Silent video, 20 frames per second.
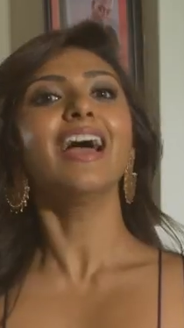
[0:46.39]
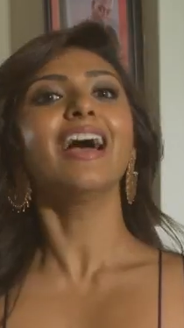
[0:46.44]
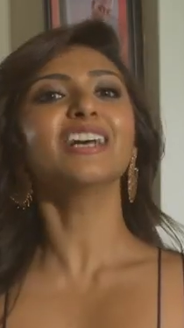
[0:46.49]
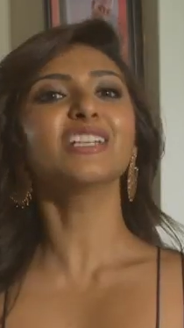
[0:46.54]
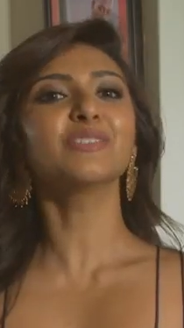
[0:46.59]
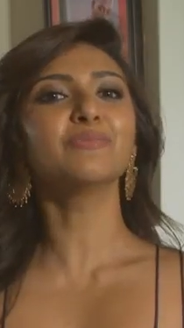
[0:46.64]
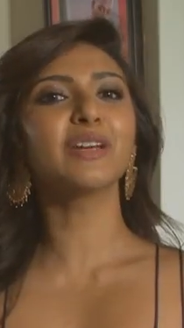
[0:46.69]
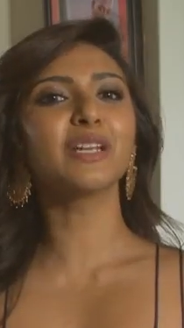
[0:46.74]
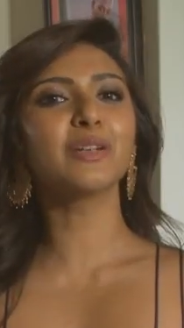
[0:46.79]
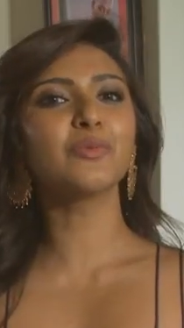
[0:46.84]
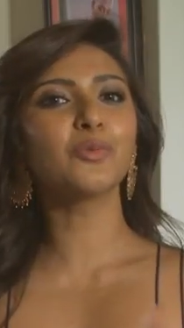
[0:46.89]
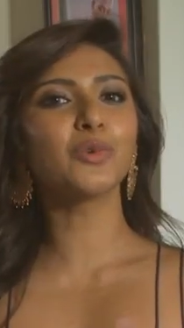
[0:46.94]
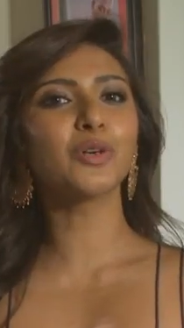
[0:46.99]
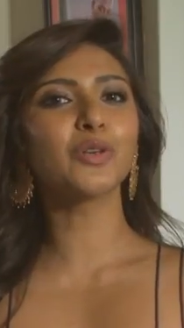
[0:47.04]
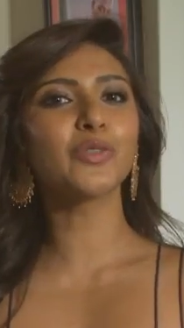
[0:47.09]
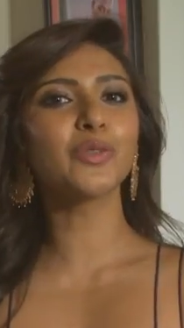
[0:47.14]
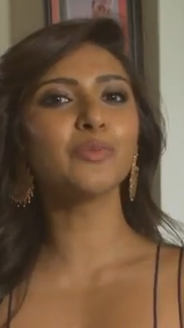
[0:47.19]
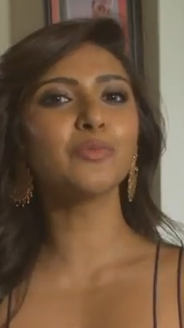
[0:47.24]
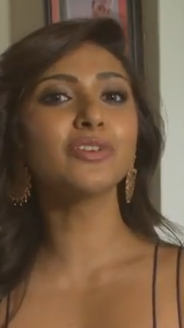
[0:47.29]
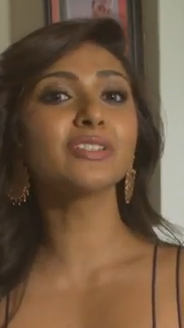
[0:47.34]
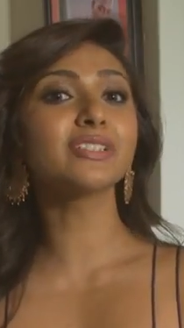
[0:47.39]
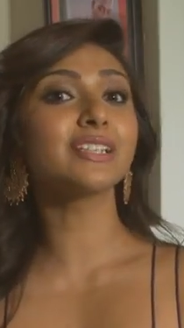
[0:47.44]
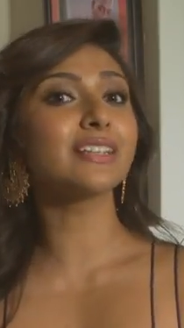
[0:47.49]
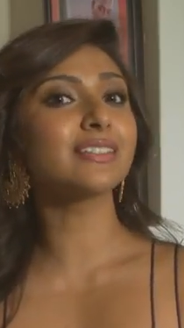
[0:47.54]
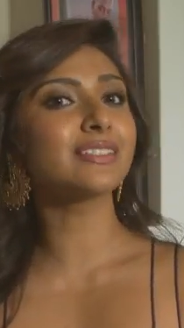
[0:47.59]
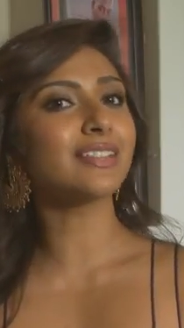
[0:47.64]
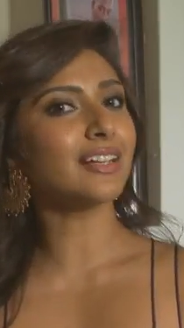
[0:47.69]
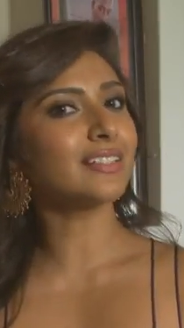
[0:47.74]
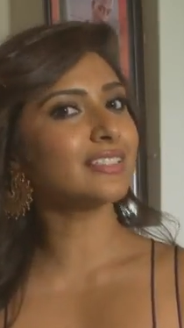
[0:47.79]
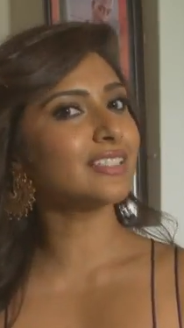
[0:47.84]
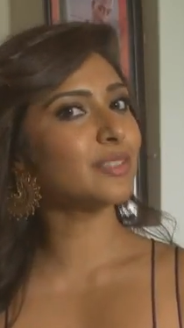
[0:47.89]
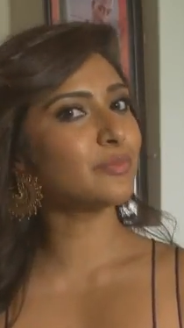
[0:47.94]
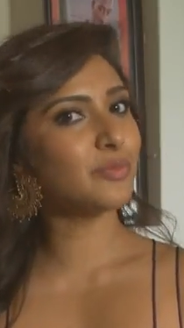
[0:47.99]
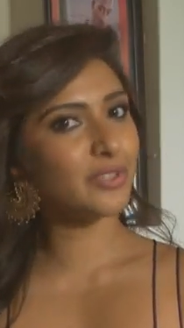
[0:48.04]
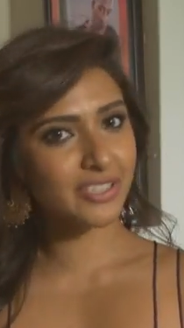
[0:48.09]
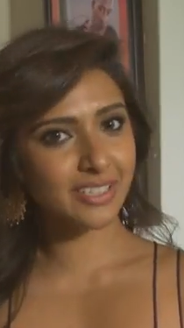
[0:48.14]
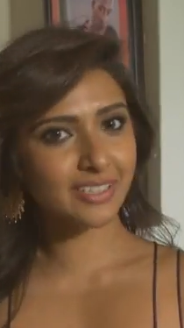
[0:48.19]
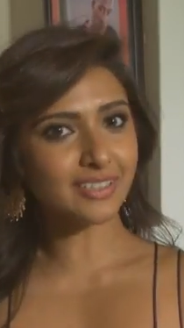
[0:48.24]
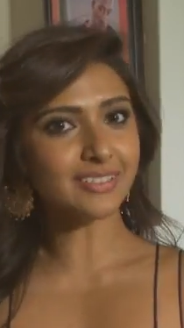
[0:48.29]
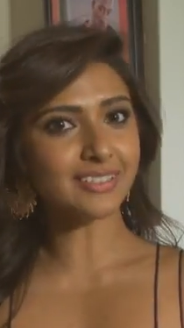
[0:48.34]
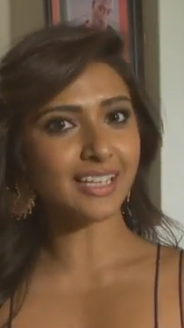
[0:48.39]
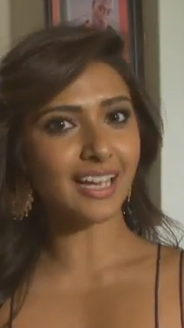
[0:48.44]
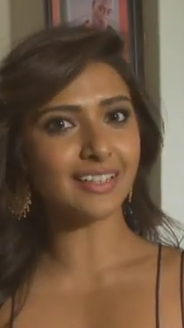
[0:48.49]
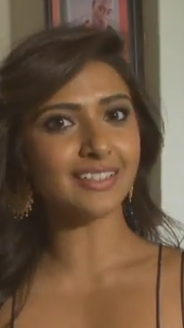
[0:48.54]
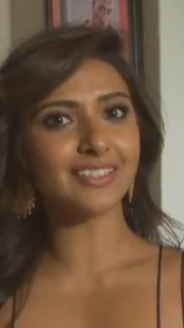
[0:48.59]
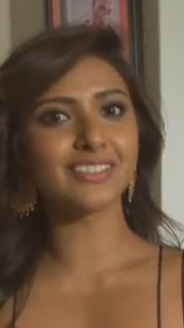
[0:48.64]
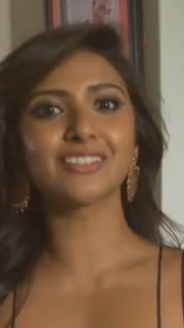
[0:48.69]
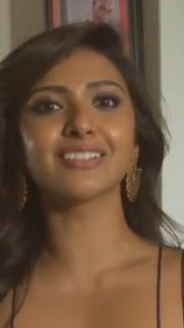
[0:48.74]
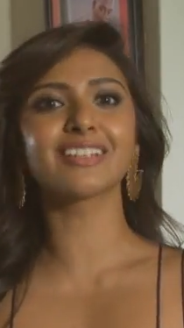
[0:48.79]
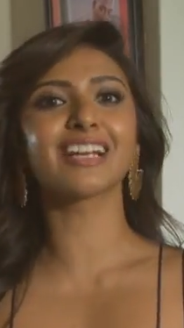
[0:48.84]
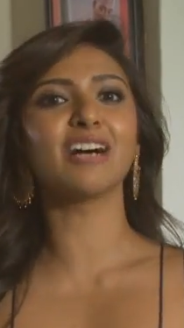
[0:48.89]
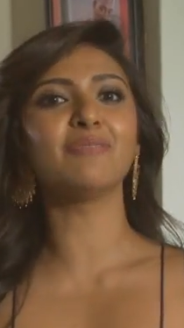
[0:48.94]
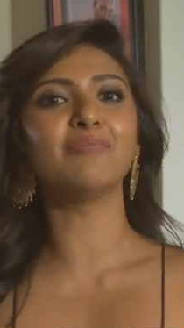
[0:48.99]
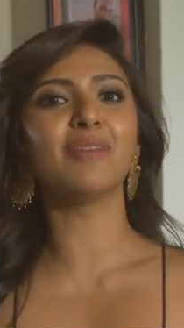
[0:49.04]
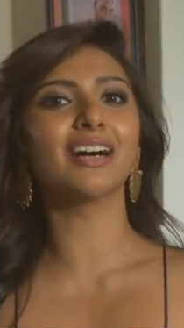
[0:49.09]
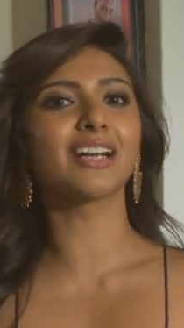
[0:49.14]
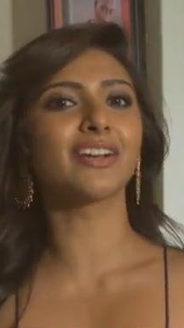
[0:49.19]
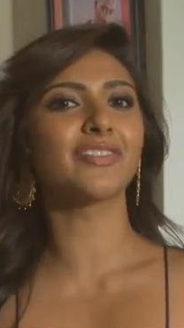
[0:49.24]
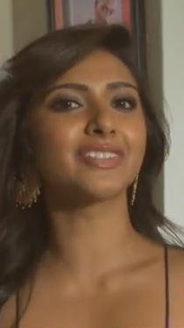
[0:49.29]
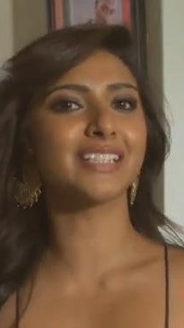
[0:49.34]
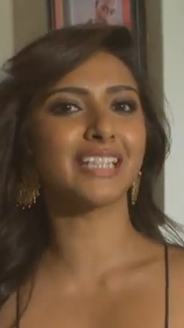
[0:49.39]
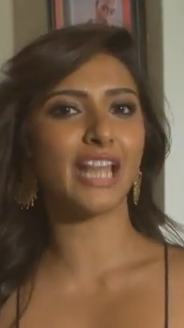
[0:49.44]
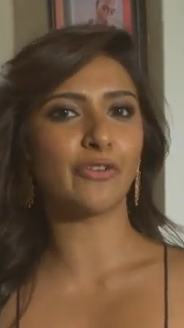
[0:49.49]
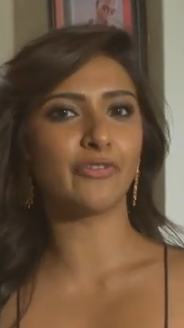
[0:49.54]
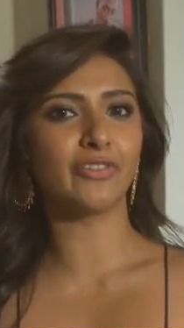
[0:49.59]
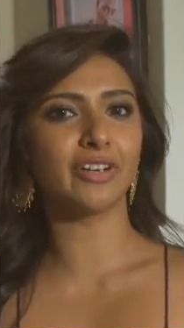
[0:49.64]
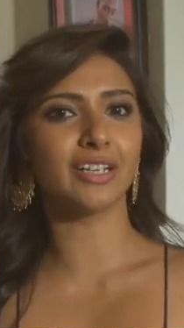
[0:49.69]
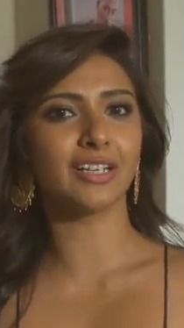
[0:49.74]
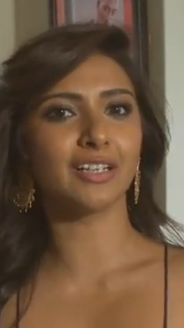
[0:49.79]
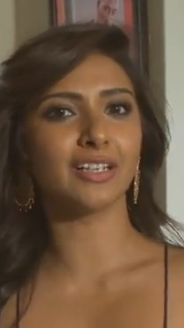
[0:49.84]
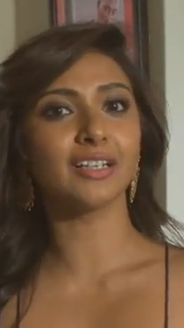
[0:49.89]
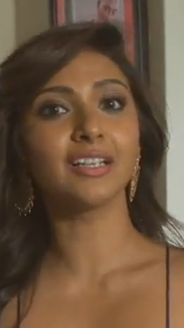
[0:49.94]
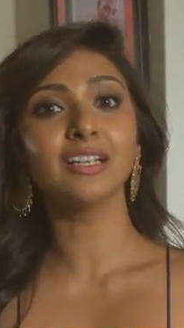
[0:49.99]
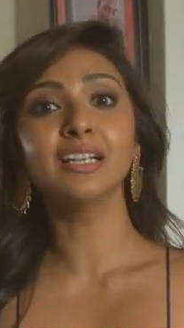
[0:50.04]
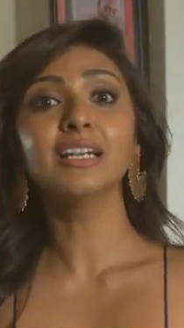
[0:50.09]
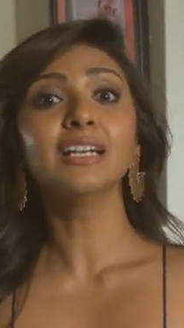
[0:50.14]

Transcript: has made him one of the most exciting musical talents to come out of South Africa.